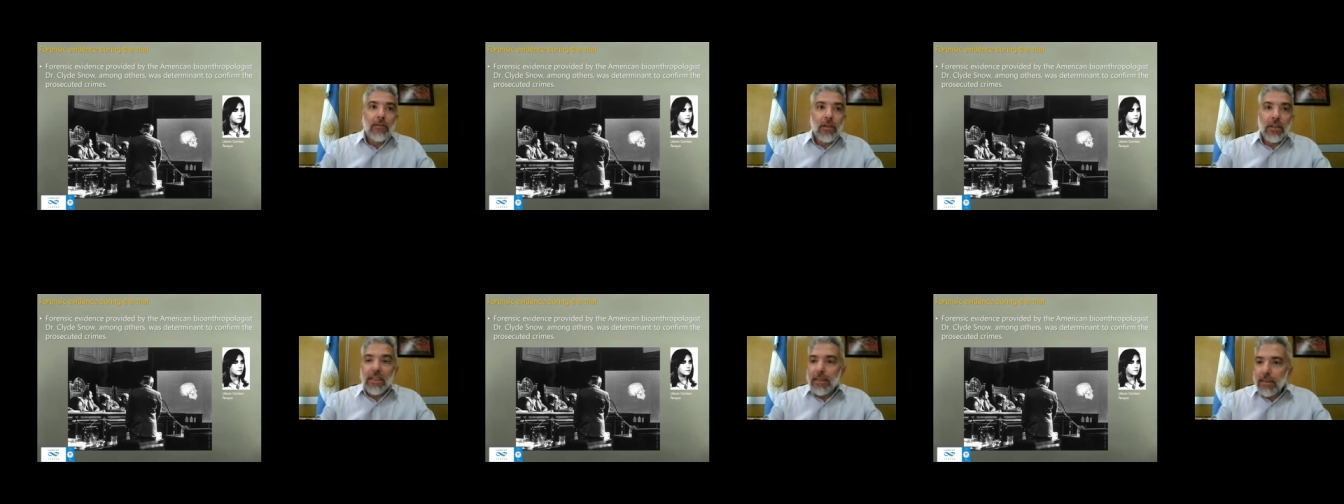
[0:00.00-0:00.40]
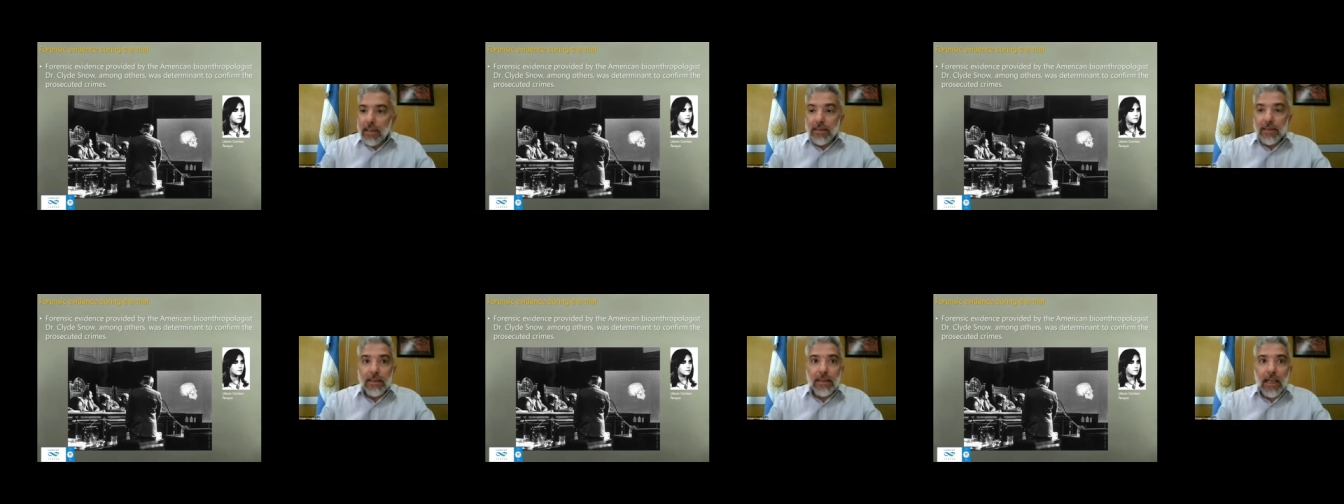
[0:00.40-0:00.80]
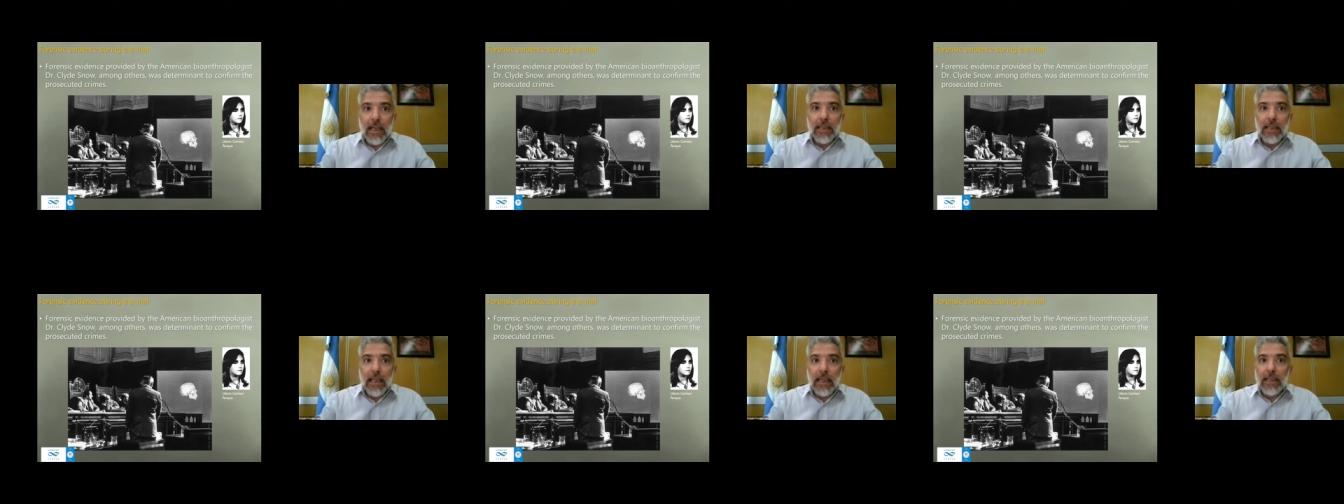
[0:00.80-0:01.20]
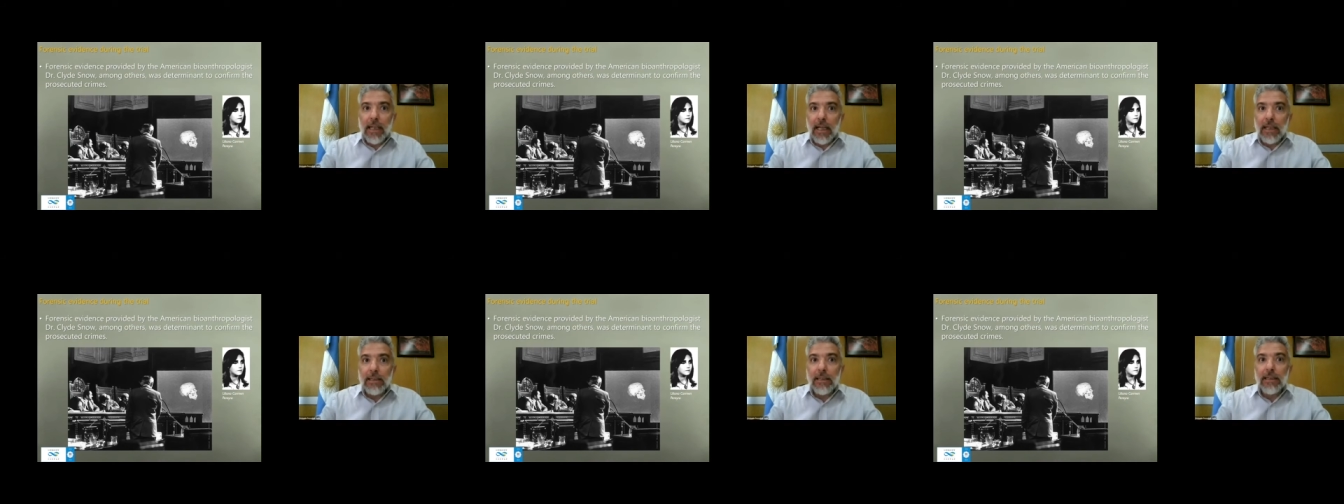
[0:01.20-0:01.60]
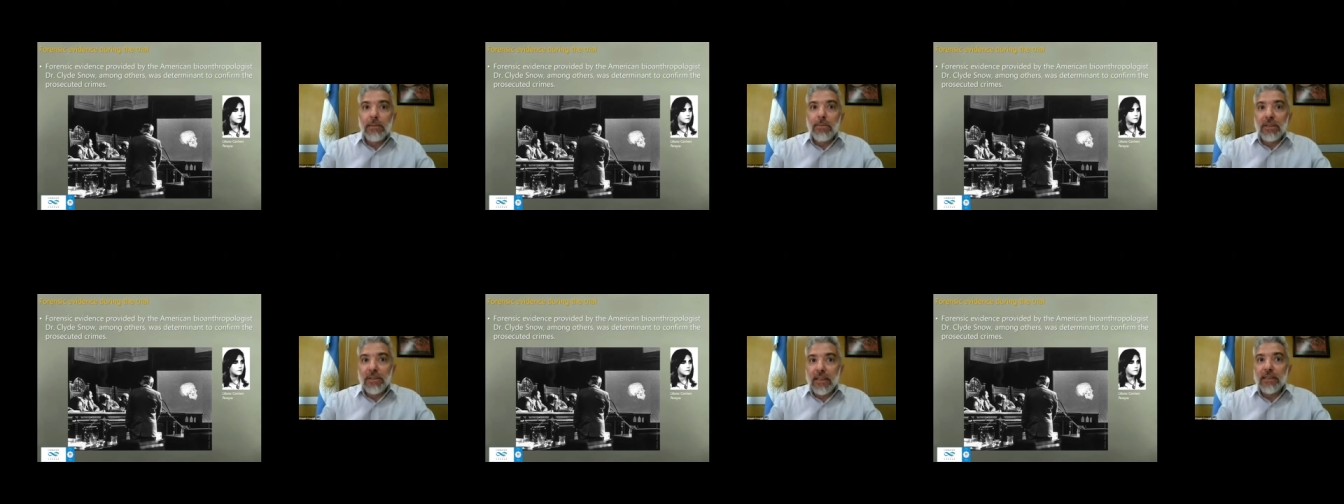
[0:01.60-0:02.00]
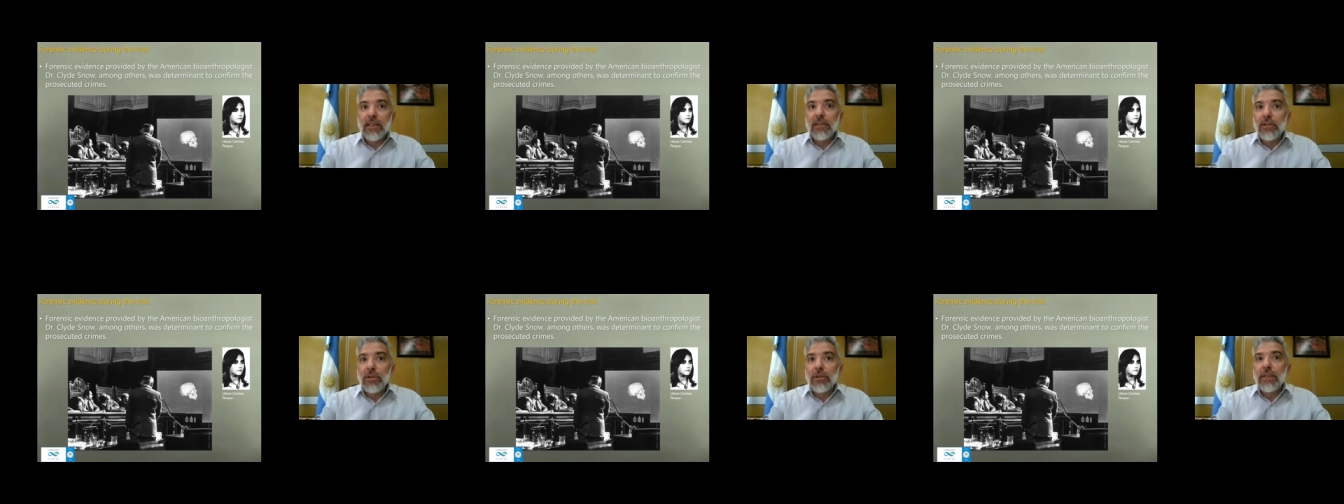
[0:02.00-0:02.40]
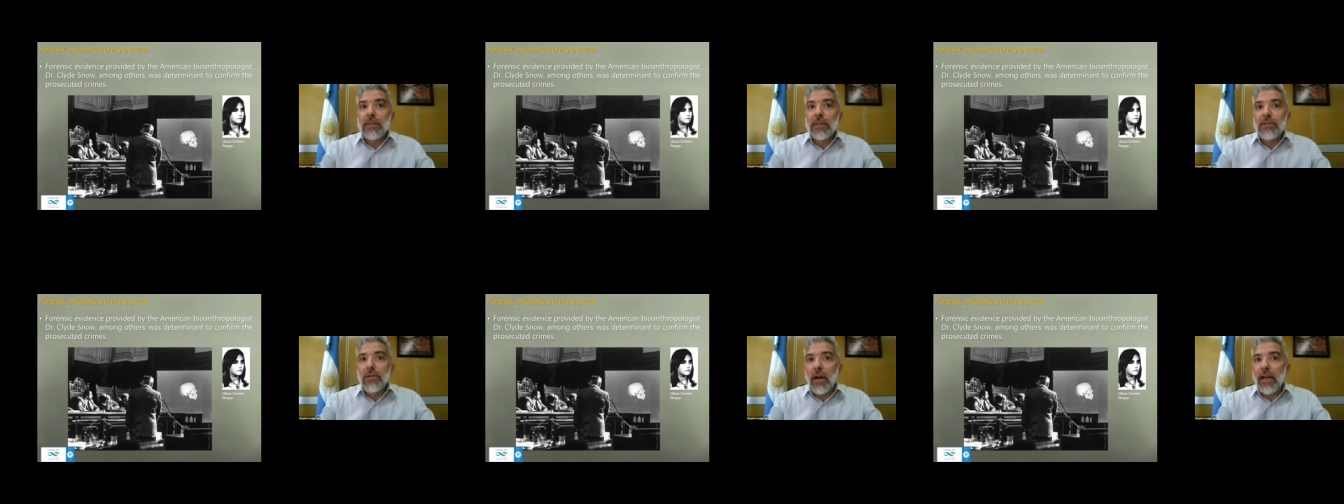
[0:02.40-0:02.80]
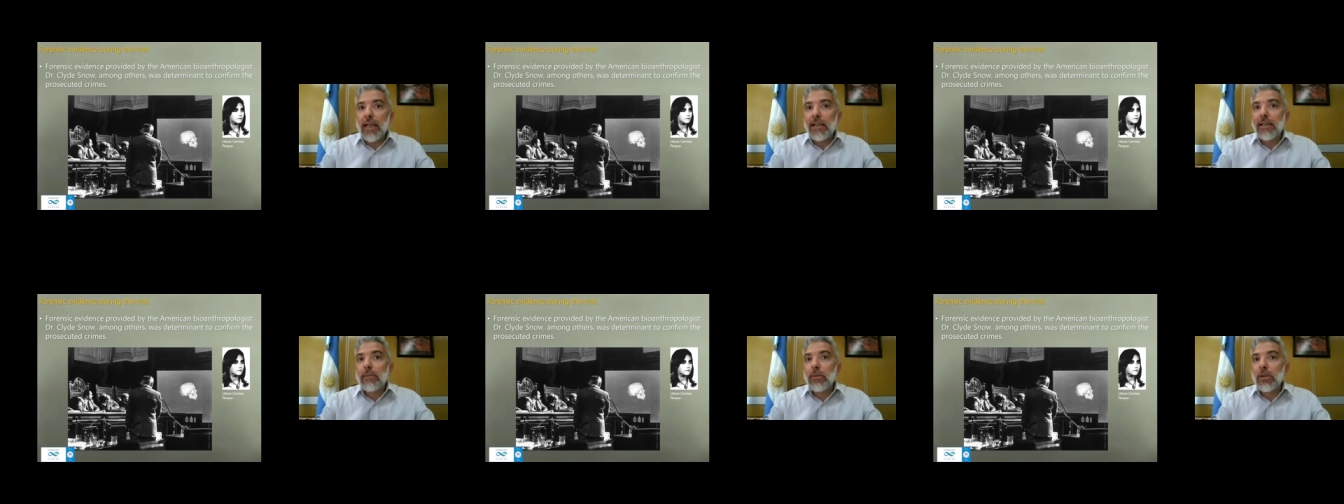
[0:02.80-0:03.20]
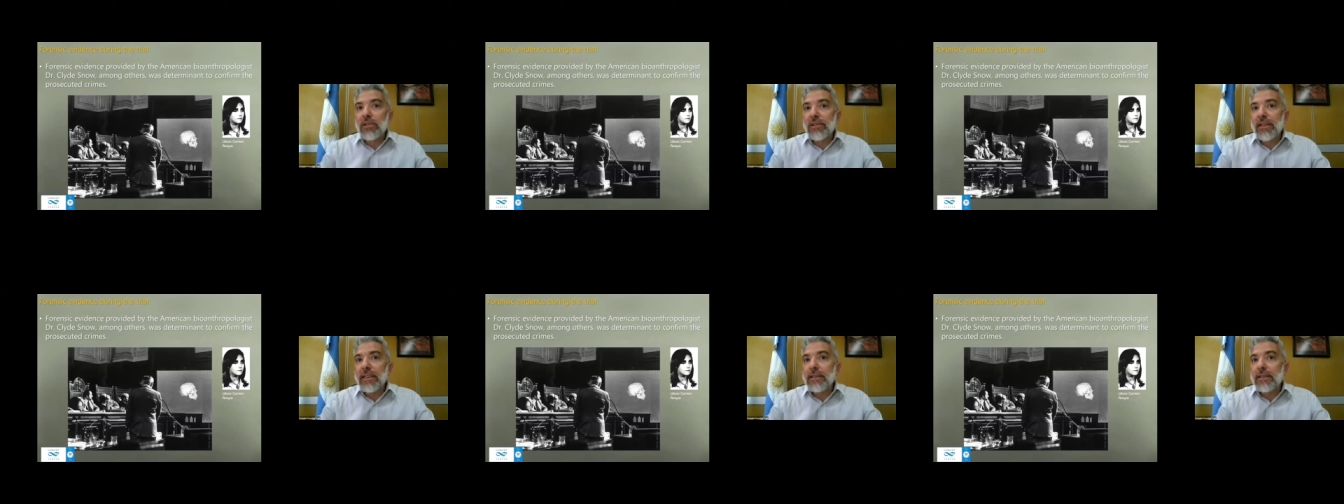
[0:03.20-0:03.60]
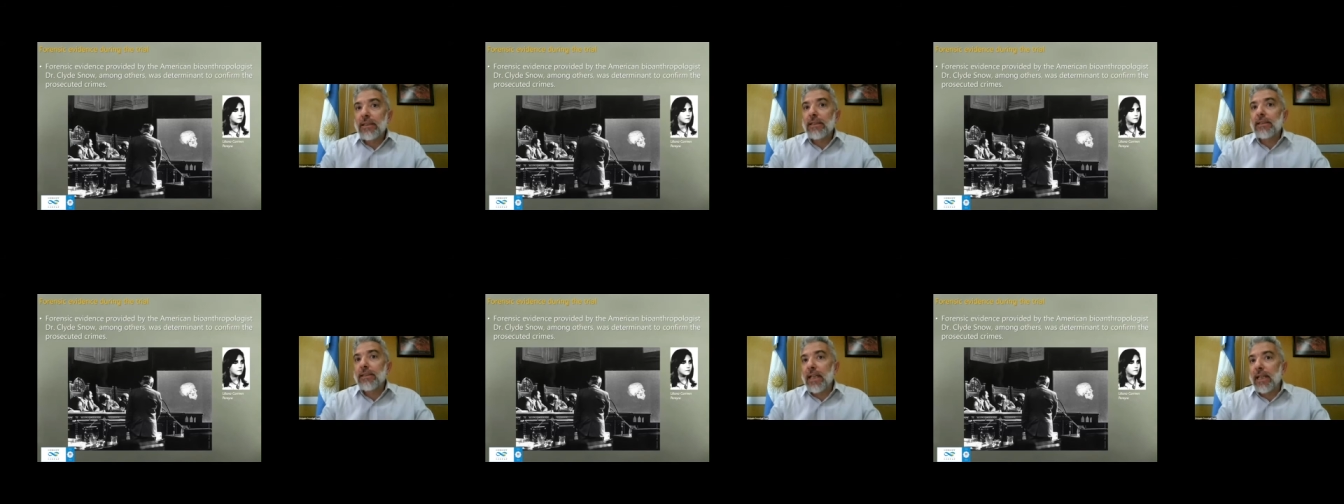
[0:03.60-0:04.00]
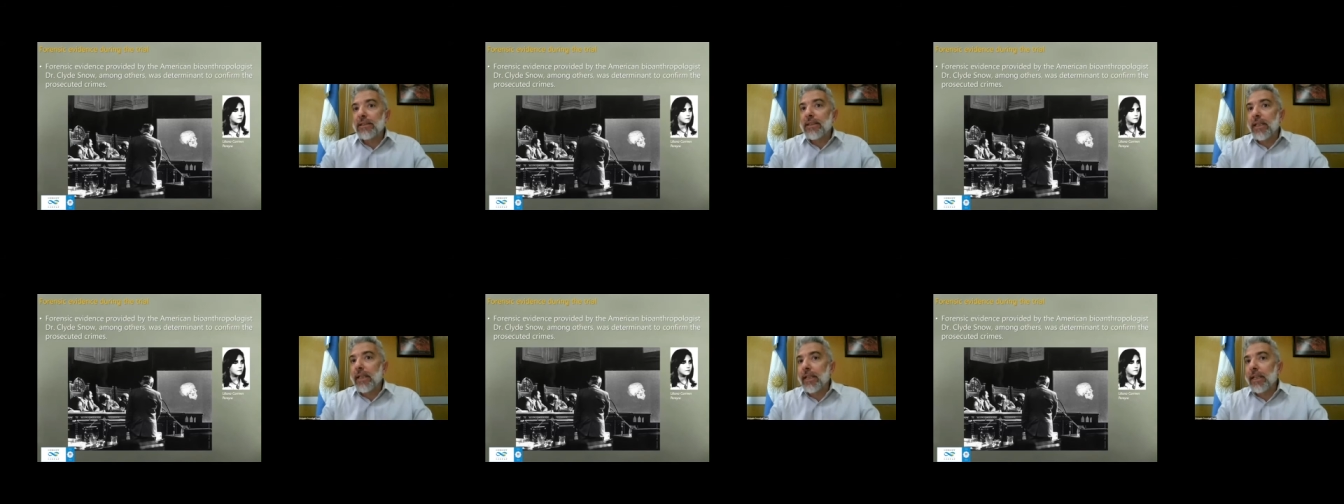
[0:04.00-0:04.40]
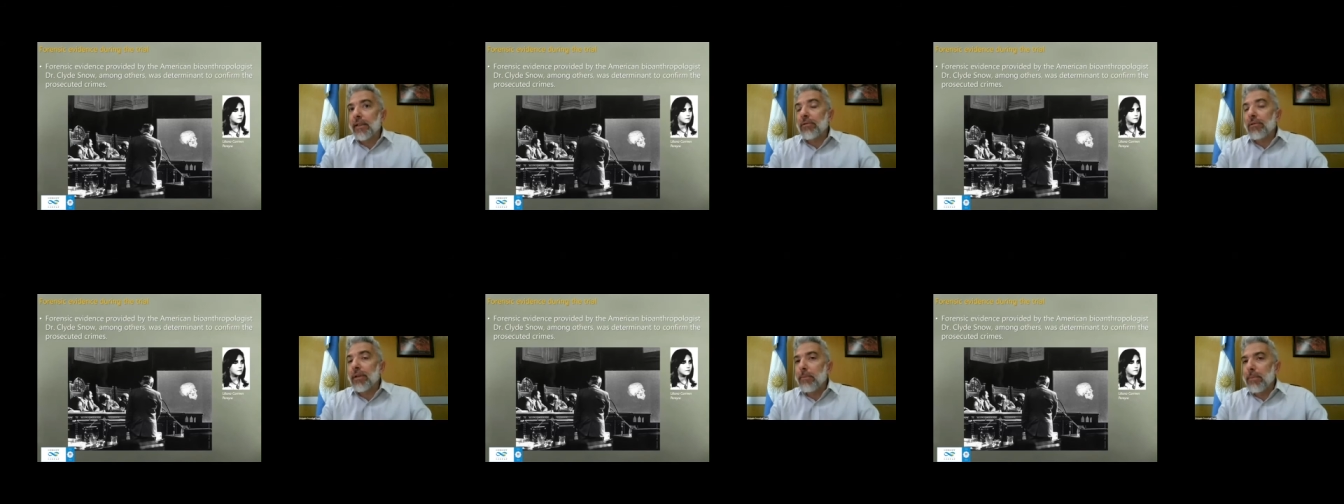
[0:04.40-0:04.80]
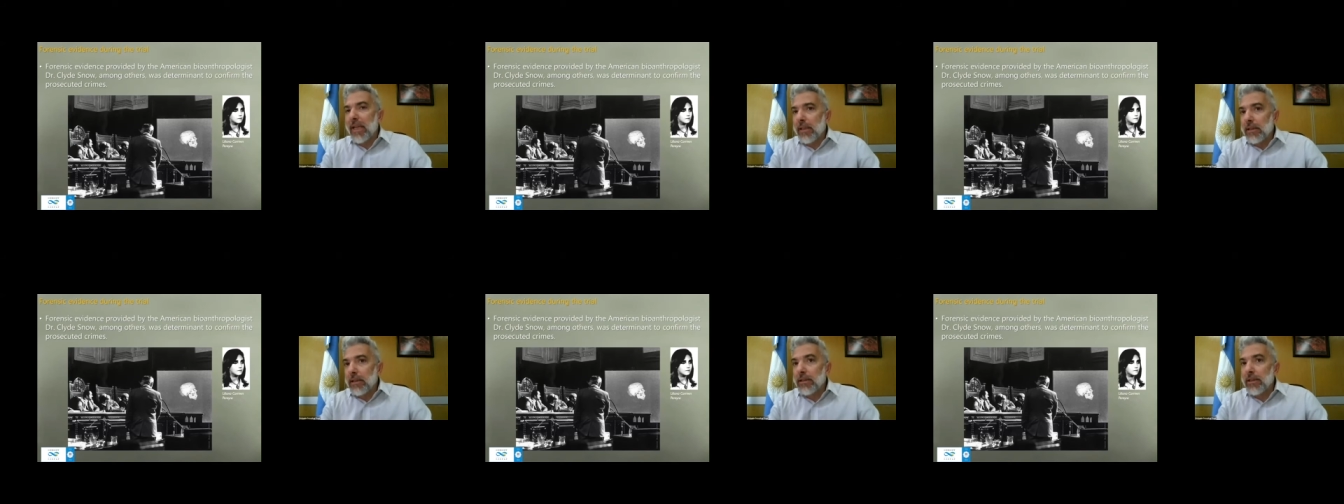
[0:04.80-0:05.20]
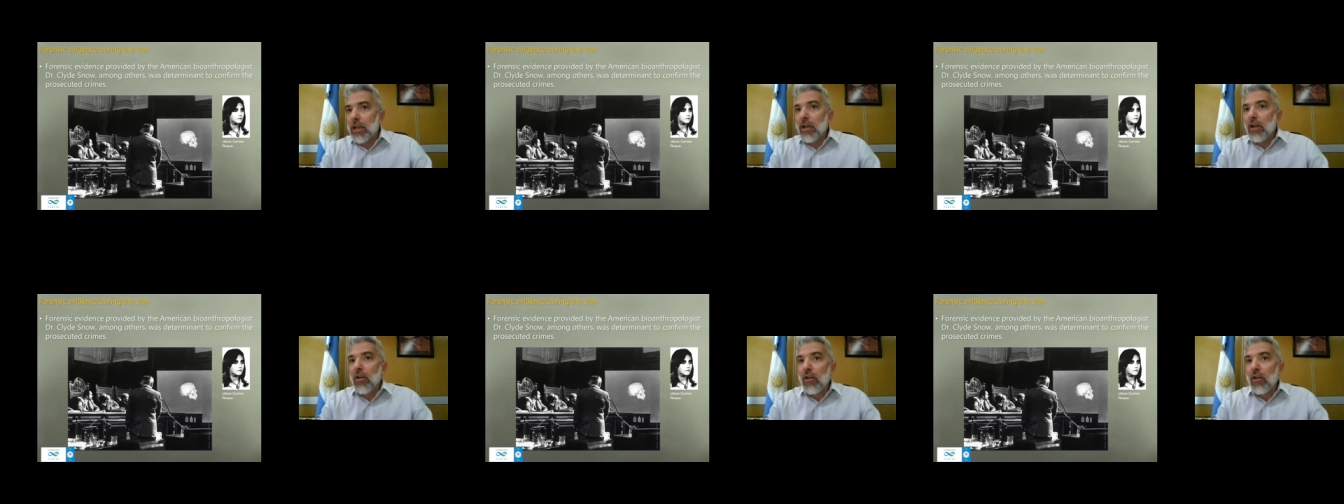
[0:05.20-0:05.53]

For instance, the skeletal analysis presented during the trial demonstrated that the remains